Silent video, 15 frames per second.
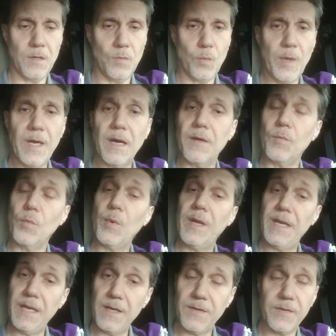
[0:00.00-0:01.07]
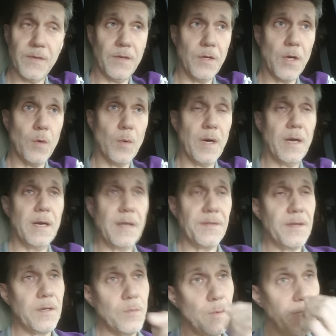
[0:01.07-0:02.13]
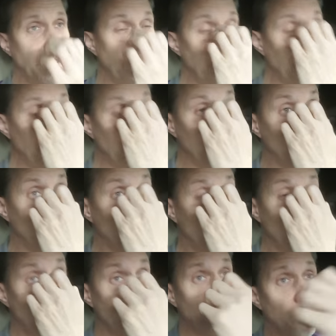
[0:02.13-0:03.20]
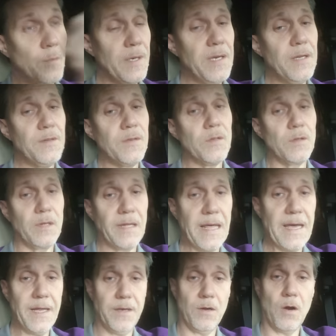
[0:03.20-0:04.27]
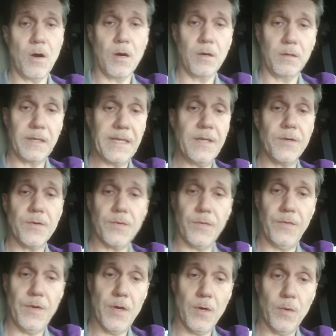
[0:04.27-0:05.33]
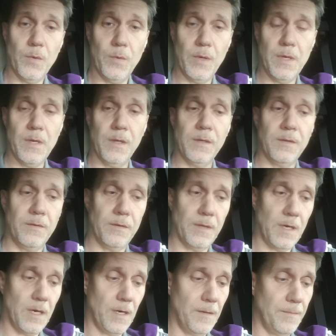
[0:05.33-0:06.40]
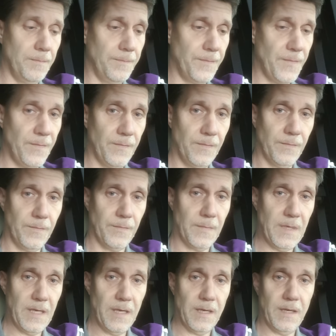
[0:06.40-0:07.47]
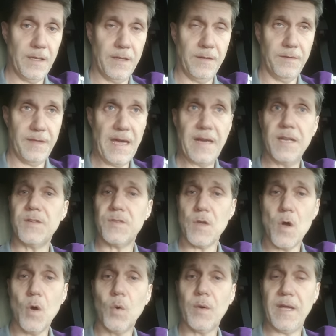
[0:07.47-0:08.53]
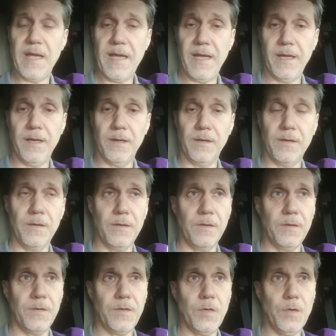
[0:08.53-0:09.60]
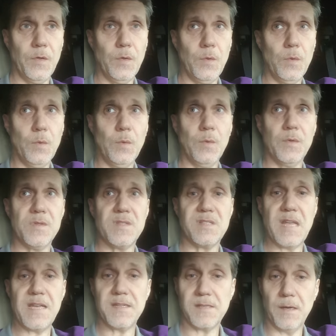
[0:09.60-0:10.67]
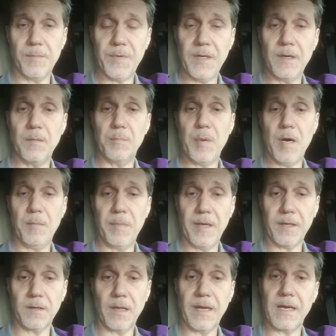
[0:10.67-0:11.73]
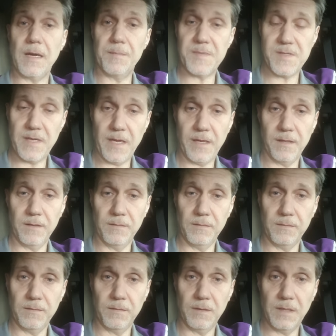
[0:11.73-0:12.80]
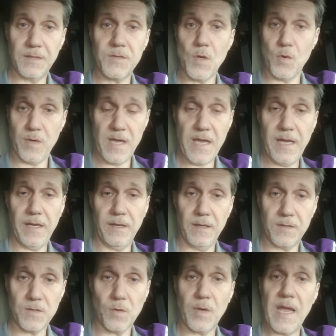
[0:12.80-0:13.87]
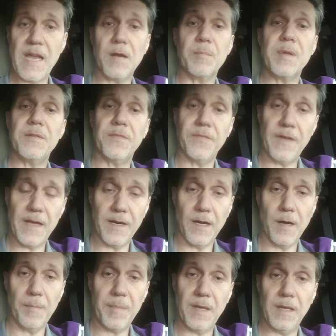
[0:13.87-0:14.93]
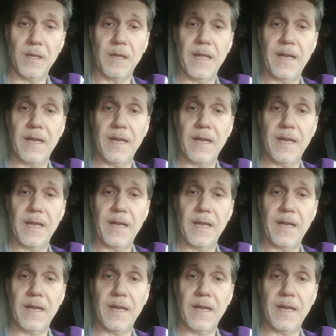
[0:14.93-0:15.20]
we uh, we need to you know what i think we need to we need to let our leaders know um, eh, that it's okay to say something in public like i'm saying it's okay it's okay to be fed up and